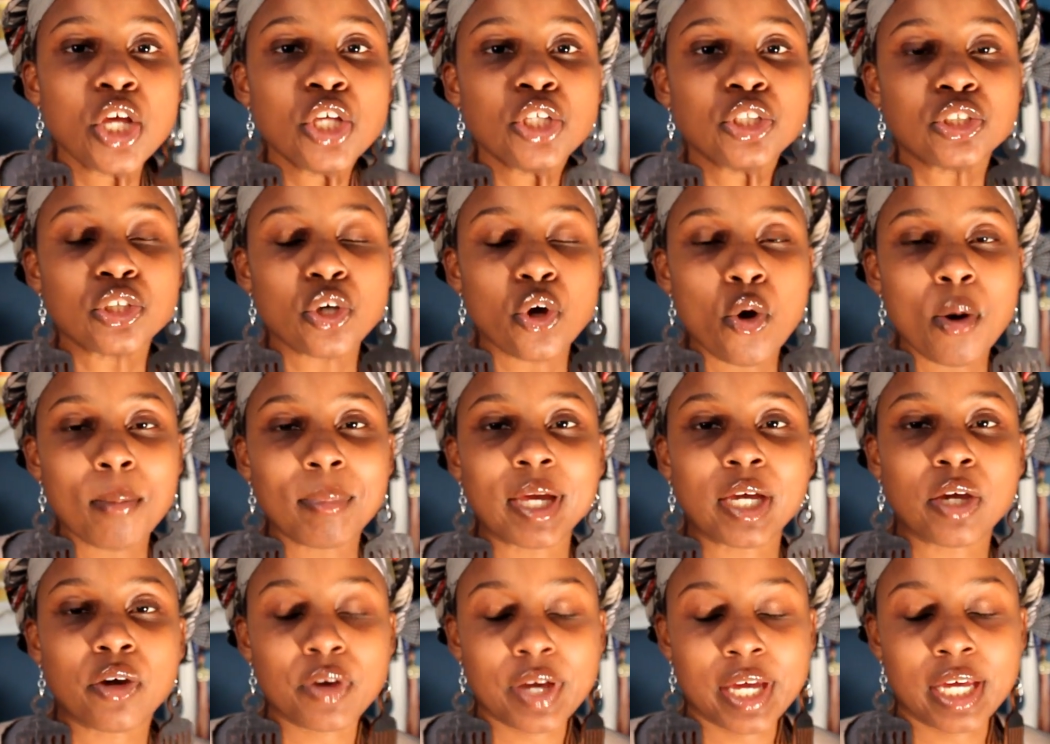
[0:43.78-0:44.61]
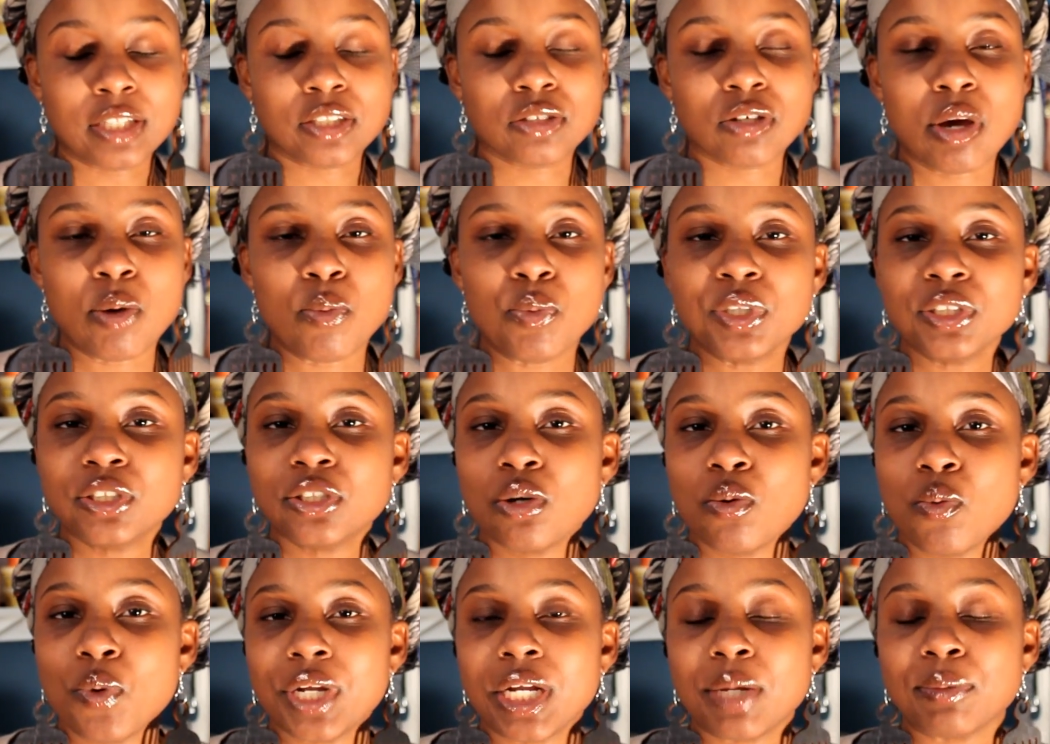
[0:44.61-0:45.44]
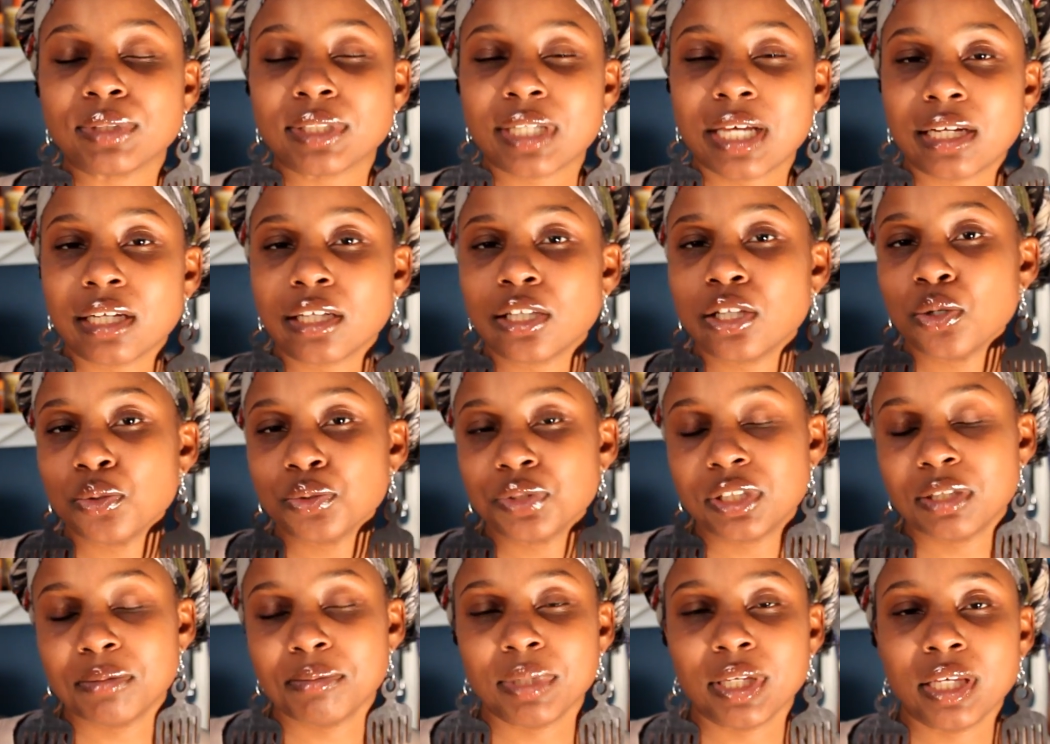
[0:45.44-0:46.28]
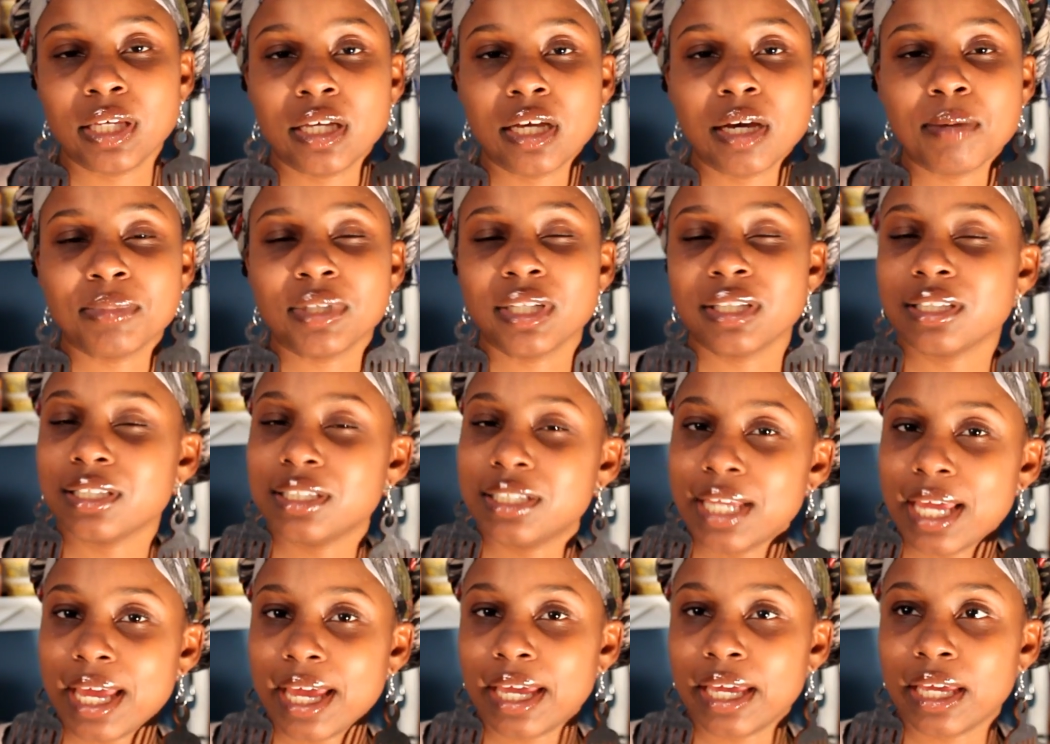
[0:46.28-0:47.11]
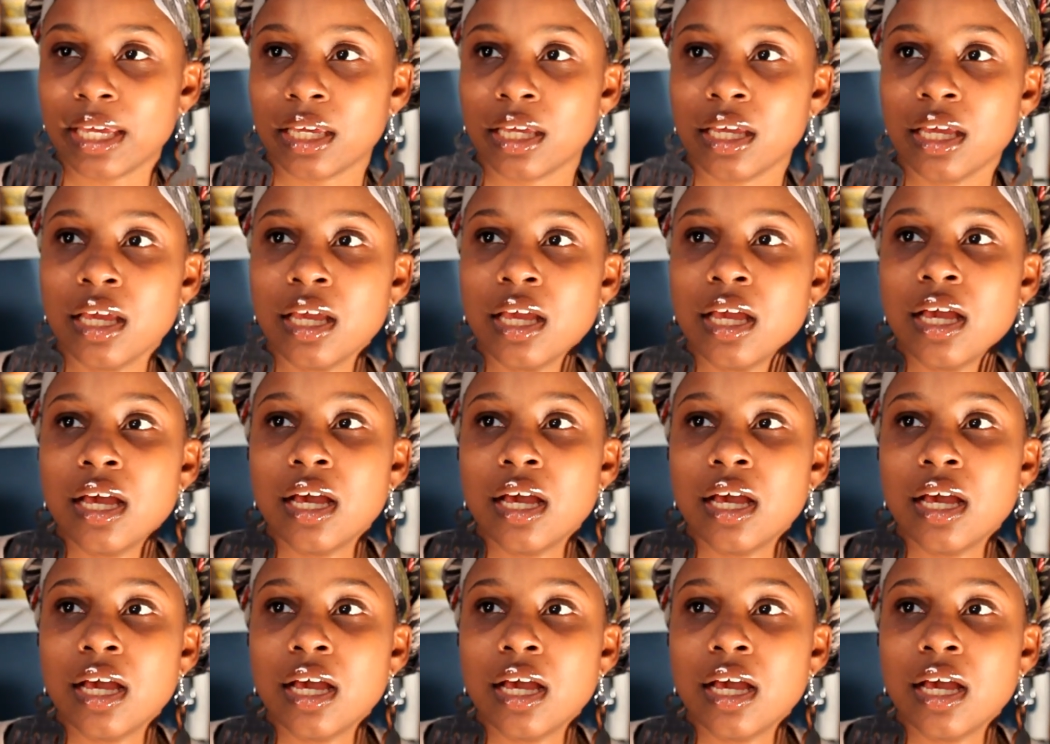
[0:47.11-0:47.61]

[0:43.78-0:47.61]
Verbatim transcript: So I'm like, okay, so I went to one that was kind of close to me um, the other day,